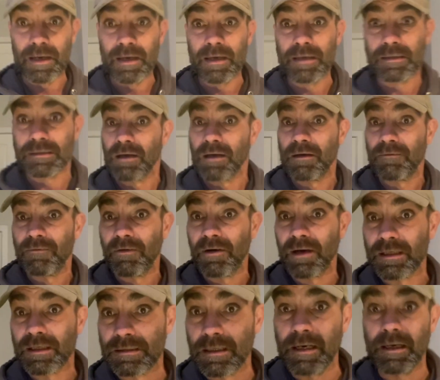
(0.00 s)
It's not a very
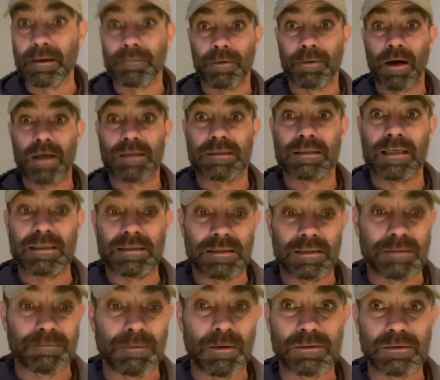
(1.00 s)
exciting process.
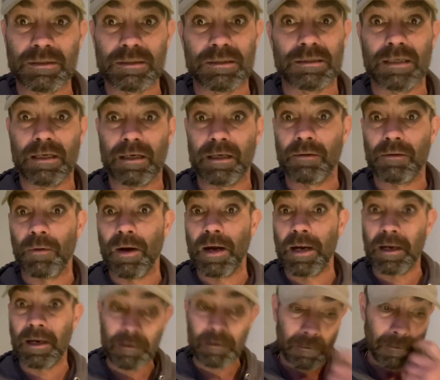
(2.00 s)
It's mostly sitting and
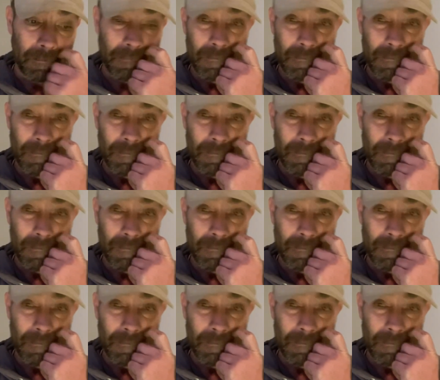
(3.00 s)
waiting.